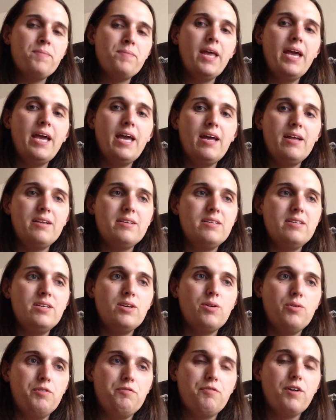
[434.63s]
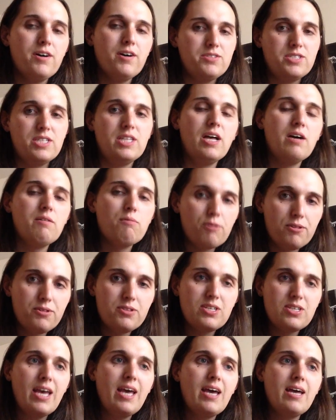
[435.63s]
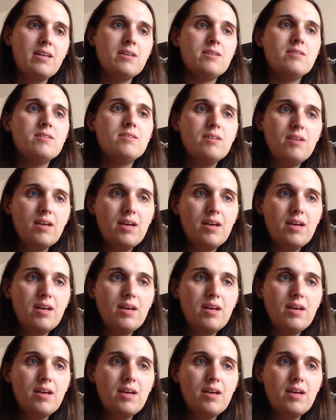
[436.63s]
And, you know, he falls in love with San,